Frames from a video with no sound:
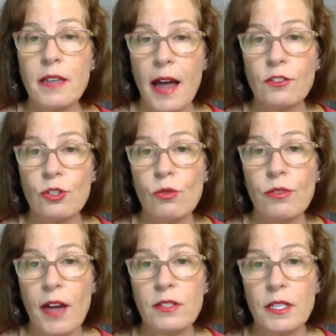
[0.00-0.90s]
not
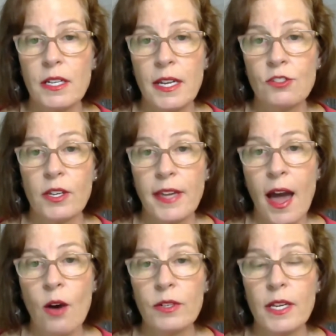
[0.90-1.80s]
$2,000 in each
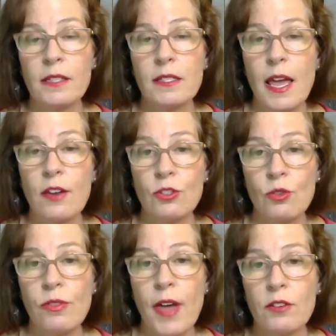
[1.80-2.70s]
account, it's
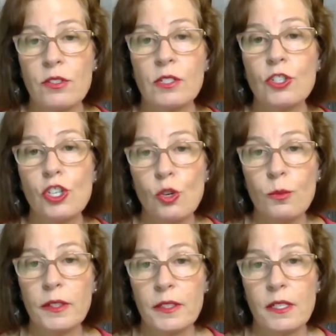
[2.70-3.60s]
$2,000
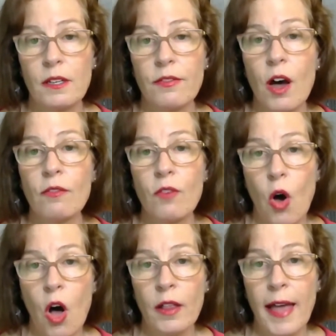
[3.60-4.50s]
cumulative of
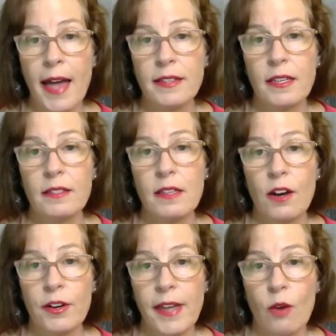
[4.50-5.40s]
all assets that
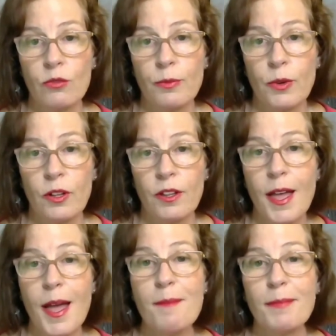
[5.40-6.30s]
are countable.
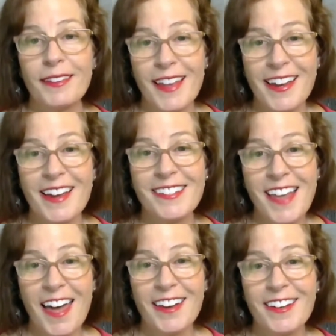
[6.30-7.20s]
But like I
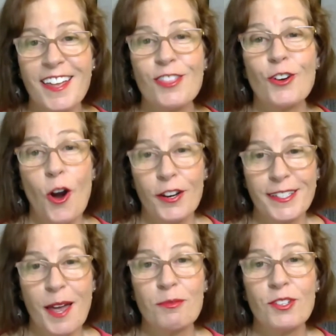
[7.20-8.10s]
said, there are
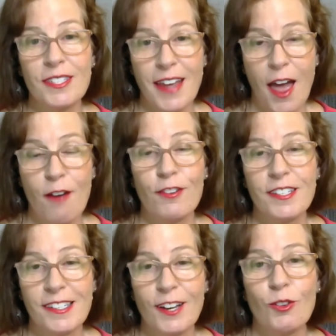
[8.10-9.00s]
exceptions to every
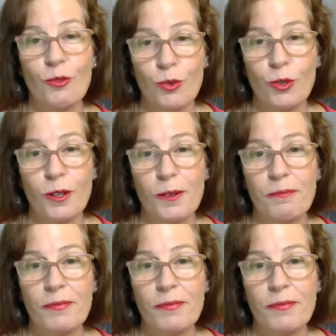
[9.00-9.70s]
single rule.